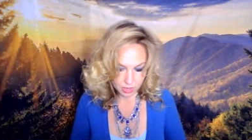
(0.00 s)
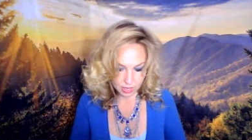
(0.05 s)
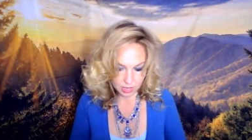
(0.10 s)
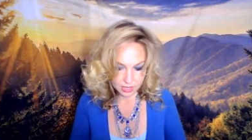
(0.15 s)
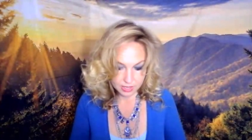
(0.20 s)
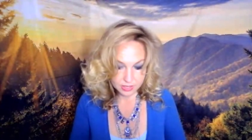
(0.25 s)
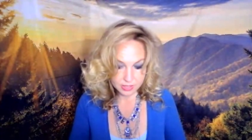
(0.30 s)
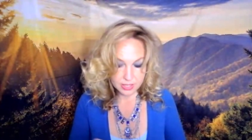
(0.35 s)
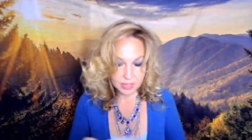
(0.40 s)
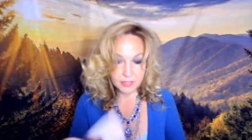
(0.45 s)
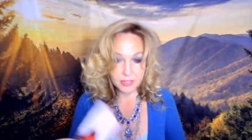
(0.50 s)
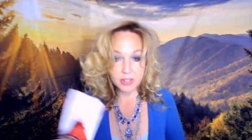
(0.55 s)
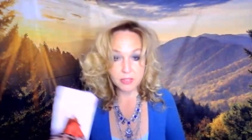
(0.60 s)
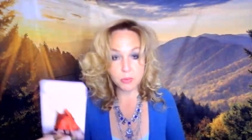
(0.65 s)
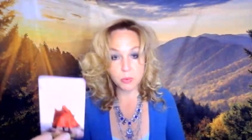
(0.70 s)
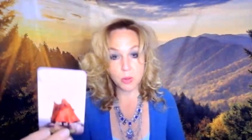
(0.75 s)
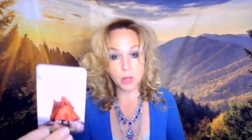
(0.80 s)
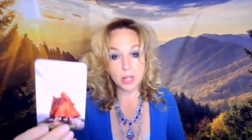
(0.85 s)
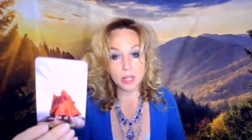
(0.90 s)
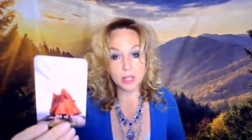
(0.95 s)
uh, seven of
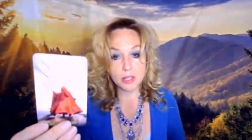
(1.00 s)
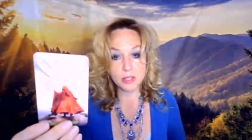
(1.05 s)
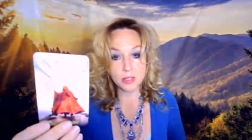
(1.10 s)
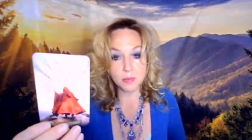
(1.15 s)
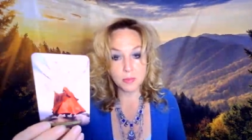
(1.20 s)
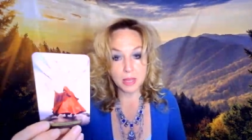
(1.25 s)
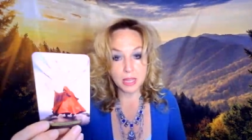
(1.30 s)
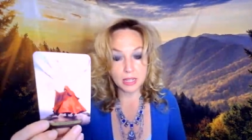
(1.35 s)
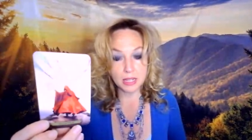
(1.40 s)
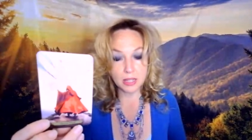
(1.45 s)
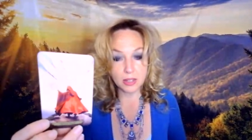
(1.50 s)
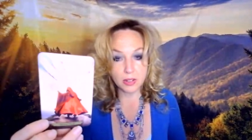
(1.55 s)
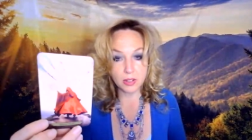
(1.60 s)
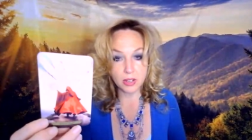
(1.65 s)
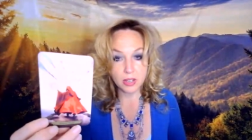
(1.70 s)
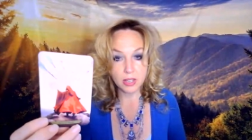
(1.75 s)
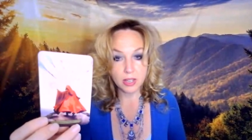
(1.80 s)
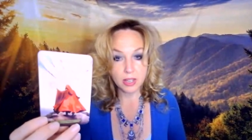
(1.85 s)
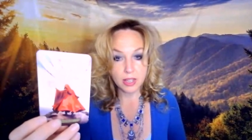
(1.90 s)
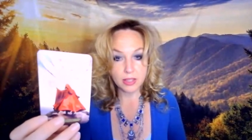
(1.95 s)
wands man they're
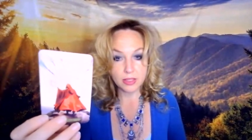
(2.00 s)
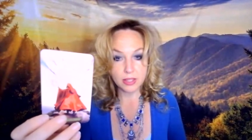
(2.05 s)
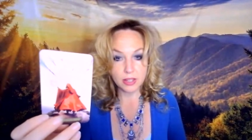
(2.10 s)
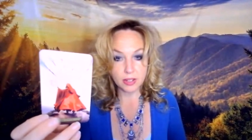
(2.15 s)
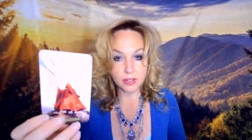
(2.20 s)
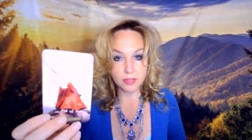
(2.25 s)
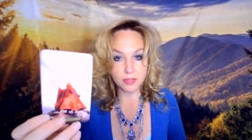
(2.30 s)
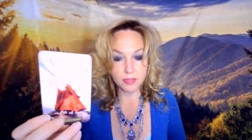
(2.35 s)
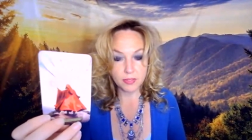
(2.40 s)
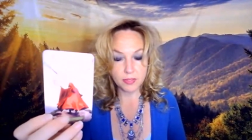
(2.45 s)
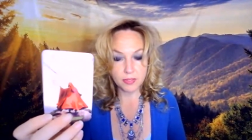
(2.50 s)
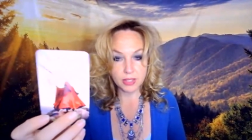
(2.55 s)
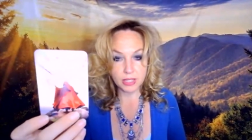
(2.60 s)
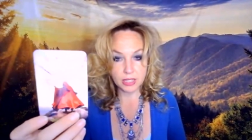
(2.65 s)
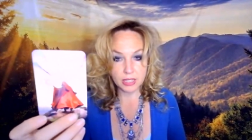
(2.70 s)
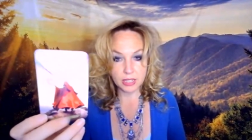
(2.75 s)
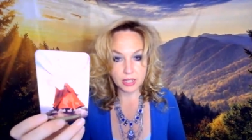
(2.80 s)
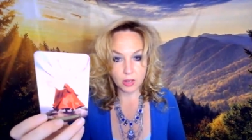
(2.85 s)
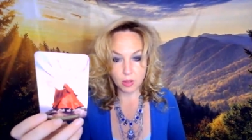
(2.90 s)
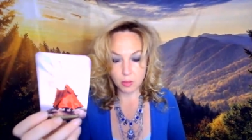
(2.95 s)
they're
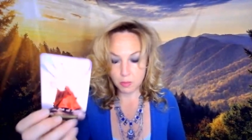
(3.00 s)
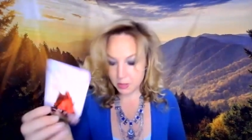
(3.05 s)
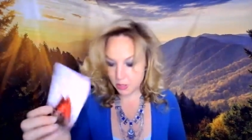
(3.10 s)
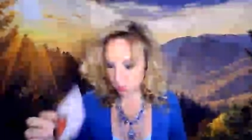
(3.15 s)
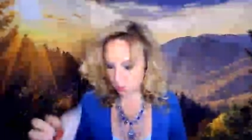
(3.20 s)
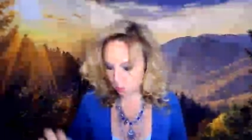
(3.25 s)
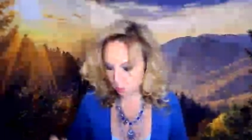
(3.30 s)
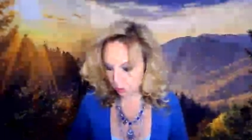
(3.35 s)
feeling a whole bunch of